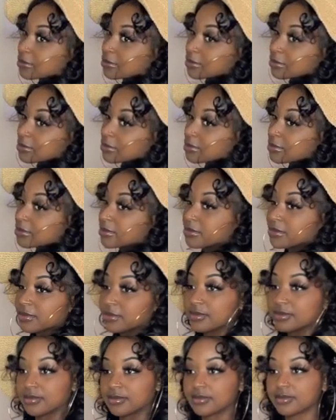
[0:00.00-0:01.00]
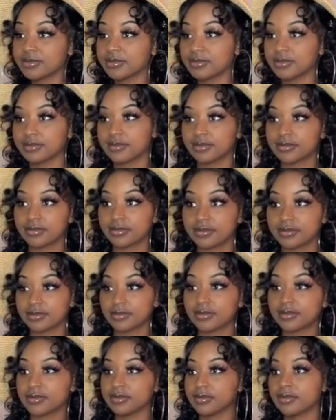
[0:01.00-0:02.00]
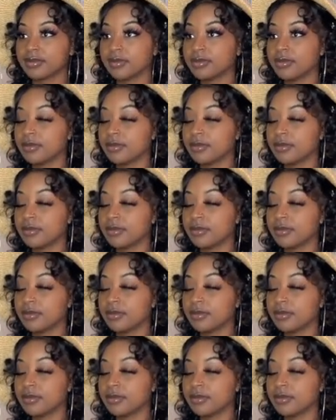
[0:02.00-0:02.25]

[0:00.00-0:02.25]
(no one is talking)